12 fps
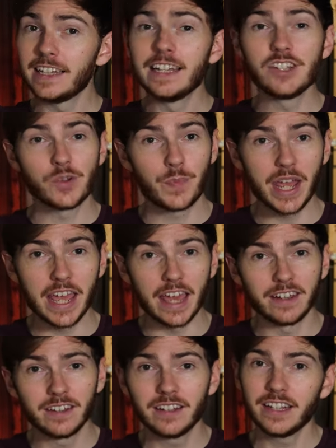in
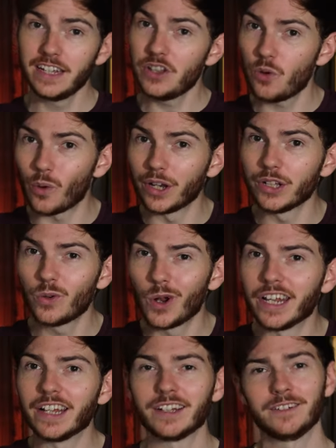Japan in
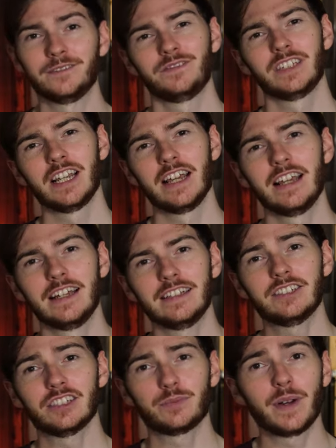2020.
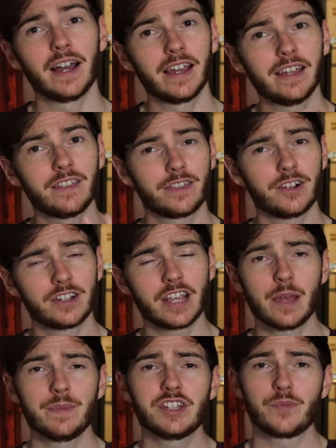This is my third
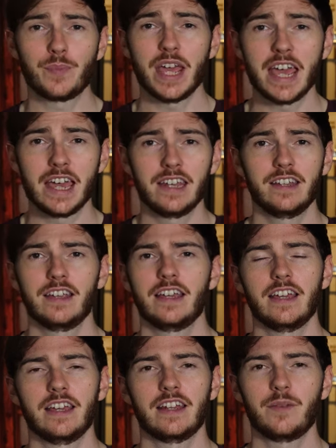time in Japan,
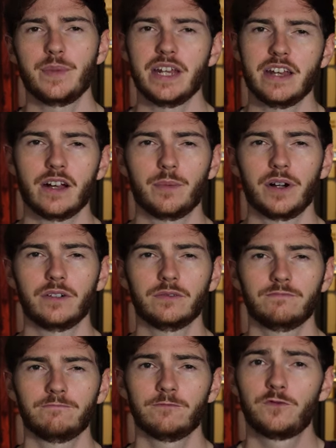and I've been here about
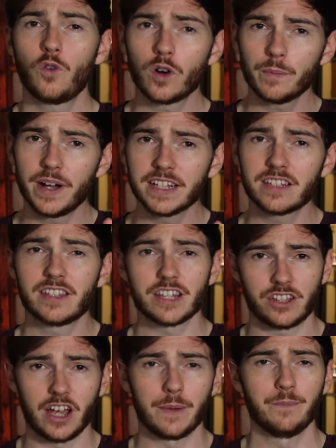4 months
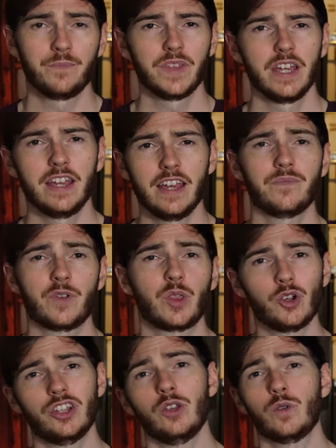this time. For
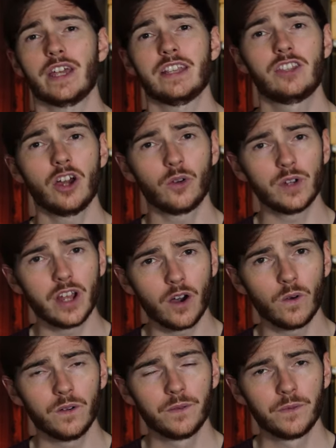those of you that don't
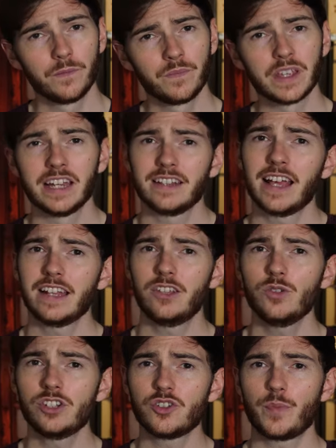know,
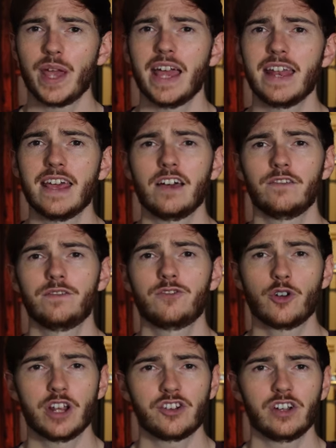tattoos in Japan have
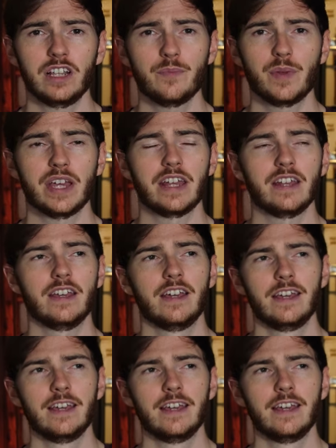traditionally been